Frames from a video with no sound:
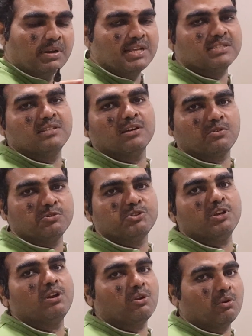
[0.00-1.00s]
plays the
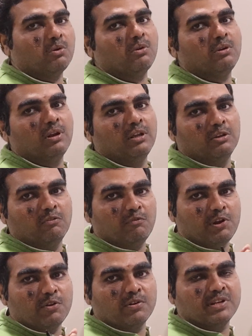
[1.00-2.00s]
crucial role
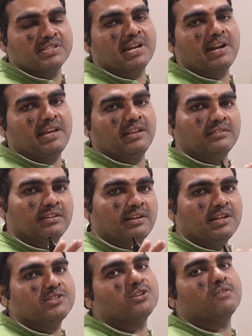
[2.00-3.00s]
when you are deciding
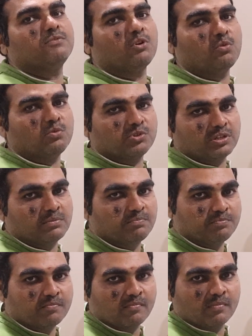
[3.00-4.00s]
the nature of the root.
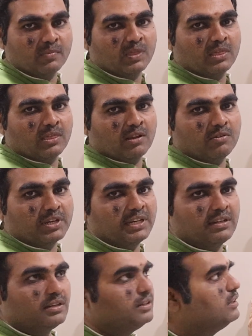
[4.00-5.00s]

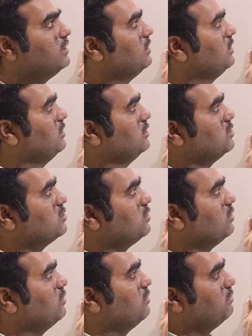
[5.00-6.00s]
Okay,
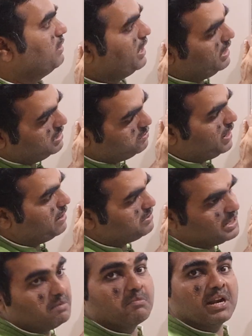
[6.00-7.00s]
so as we
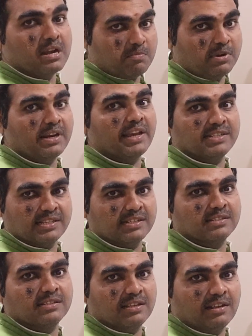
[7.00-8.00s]
have seen multiple
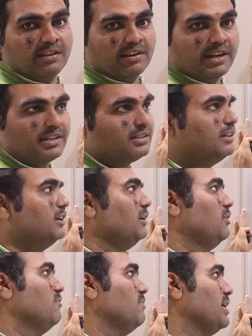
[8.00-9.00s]
cases, right?
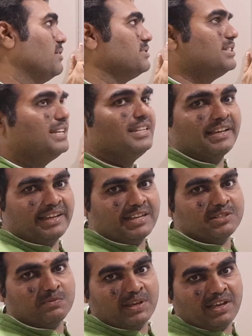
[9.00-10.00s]
We have seen the
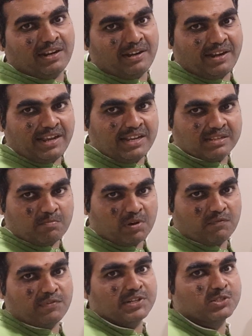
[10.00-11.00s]
case where D is a
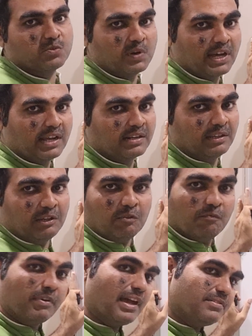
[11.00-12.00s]
perfect square.
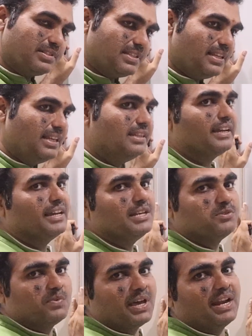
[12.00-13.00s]
We have seen the
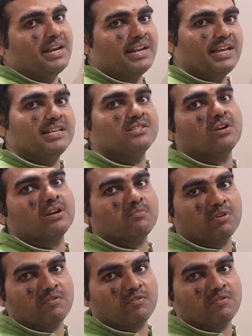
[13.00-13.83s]
case where D is not a